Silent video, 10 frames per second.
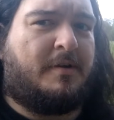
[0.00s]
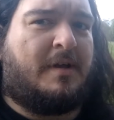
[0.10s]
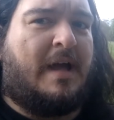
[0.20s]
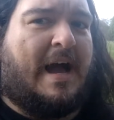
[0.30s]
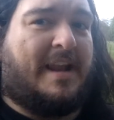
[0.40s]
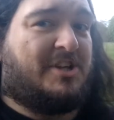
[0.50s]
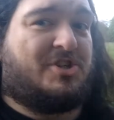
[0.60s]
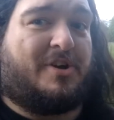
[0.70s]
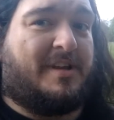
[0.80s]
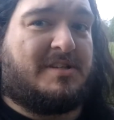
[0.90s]
and its
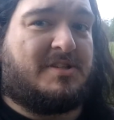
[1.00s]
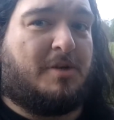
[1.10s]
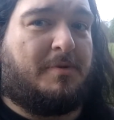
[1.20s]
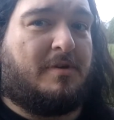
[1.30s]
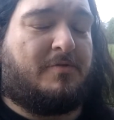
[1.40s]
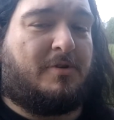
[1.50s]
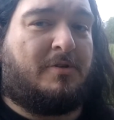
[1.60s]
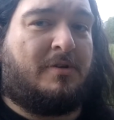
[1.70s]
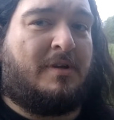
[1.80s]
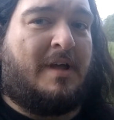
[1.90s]
shiny is so beautiful.
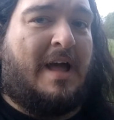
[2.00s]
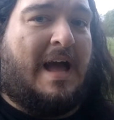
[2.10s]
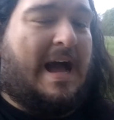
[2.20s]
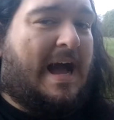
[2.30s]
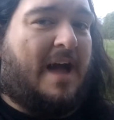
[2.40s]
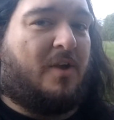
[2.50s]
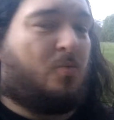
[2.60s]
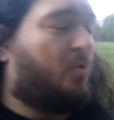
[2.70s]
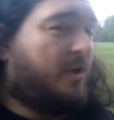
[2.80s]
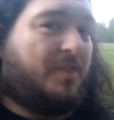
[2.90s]
And
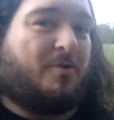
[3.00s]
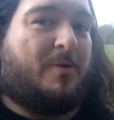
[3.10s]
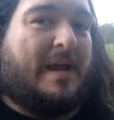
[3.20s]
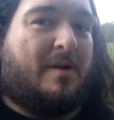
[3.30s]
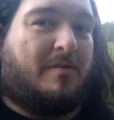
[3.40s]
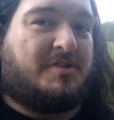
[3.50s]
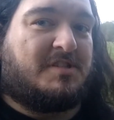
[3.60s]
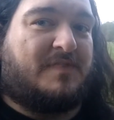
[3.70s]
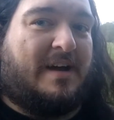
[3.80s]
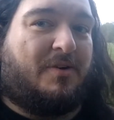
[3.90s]
walking through here, I've just
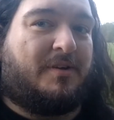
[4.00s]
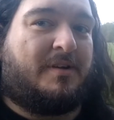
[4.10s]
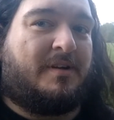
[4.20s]
found